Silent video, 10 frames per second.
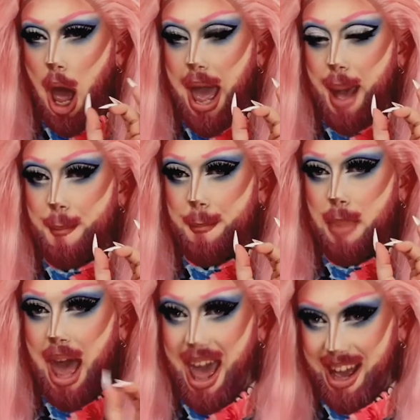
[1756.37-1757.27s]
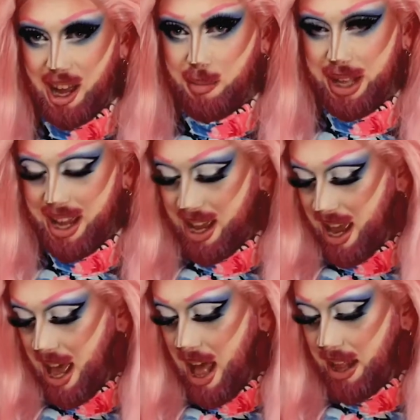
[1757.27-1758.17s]
impeccably.
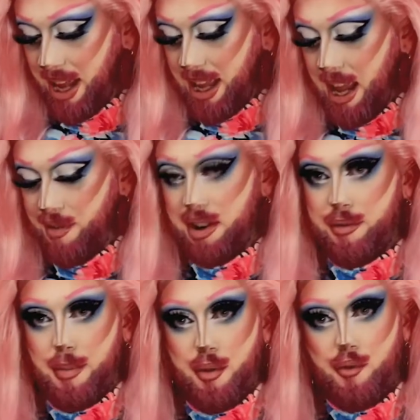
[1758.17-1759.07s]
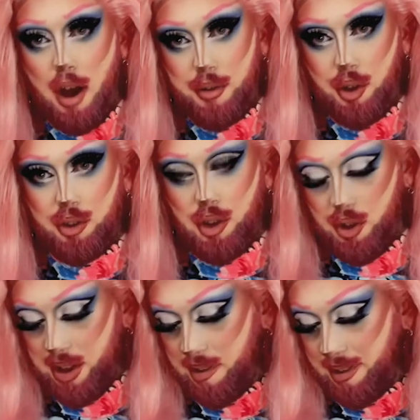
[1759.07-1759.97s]
Like, even from the ruffles on
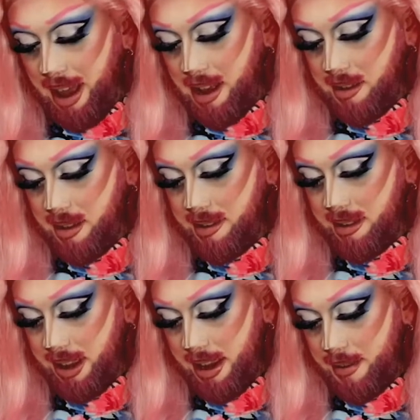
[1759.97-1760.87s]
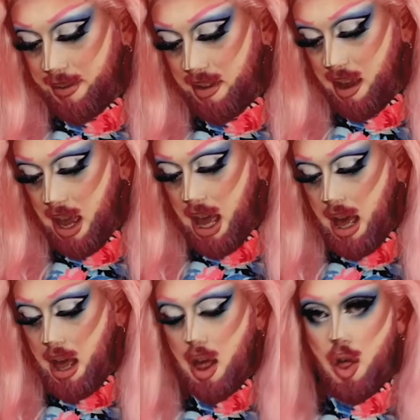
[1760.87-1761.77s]
the sides of the sleeves,
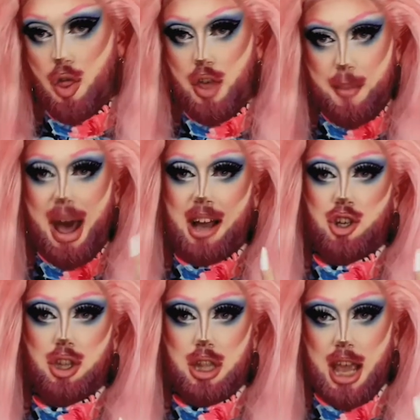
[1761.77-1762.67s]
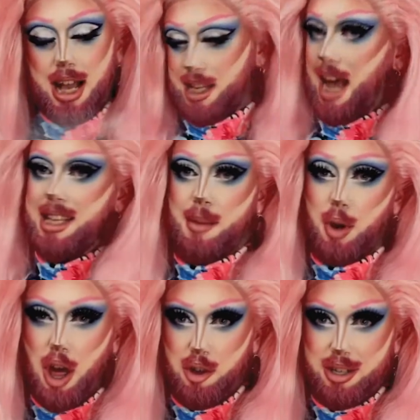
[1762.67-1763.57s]
they match the exact same on
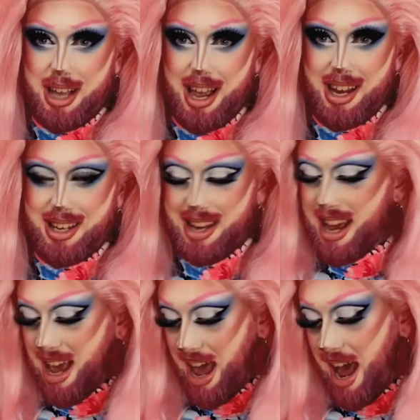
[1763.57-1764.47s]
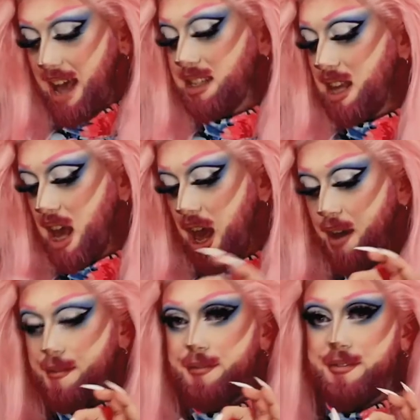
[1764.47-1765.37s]
the other side. It is
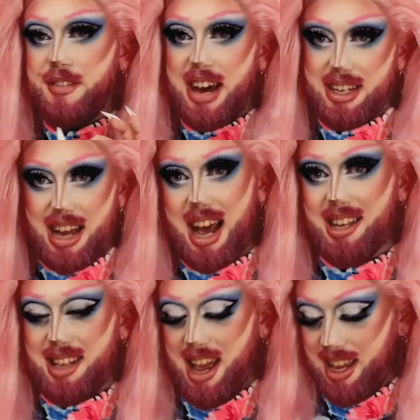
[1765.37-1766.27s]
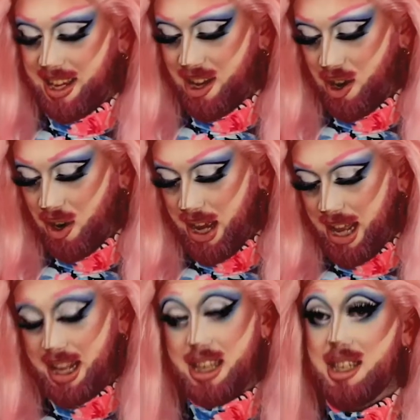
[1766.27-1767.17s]
fantastic,
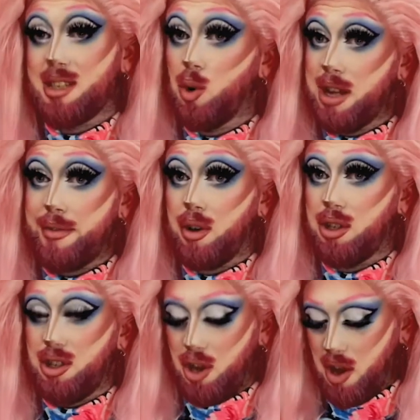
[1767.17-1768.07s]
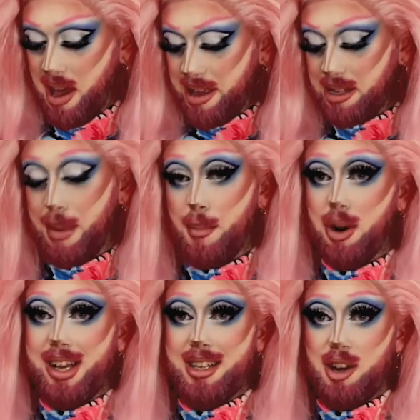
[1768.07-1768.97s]
and it's so difficult to do. It's a bit more
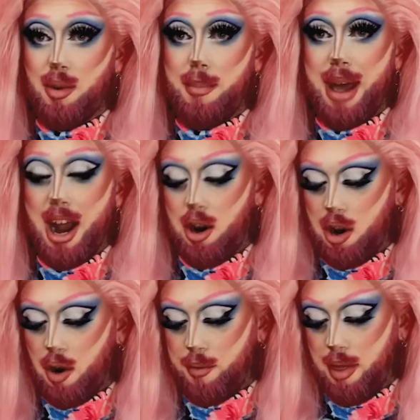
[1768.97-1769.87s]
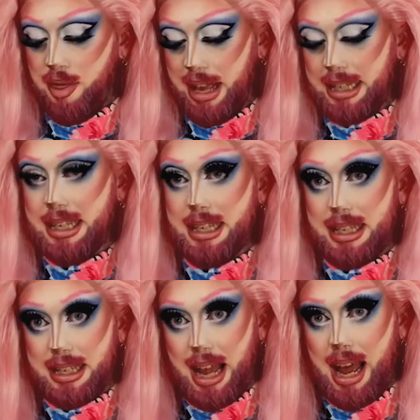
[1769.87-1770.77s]
easier with a pattern of this
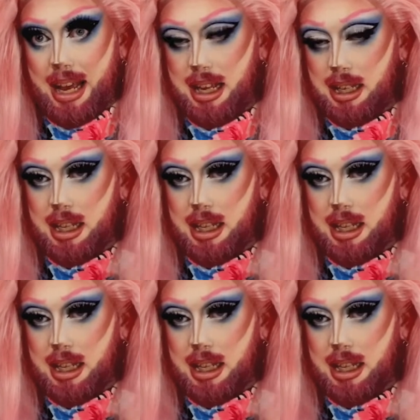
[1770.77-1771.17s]
size,